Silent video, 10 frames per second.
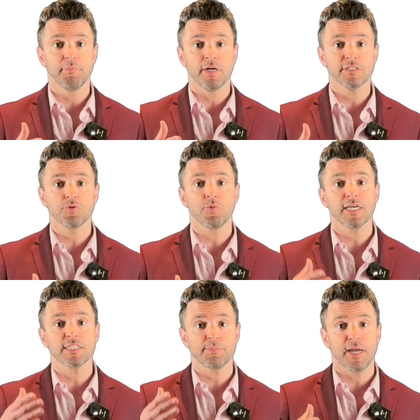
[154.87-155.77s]
months we
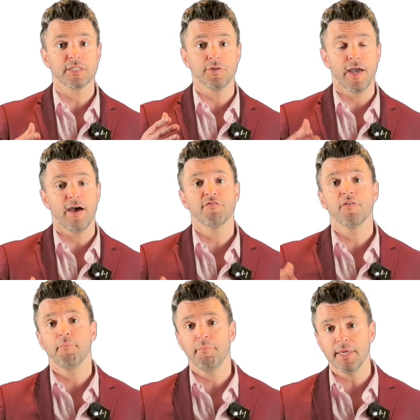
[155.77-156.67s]
expect to have
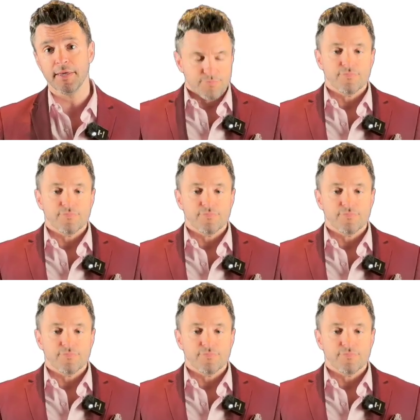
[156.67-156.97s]
B.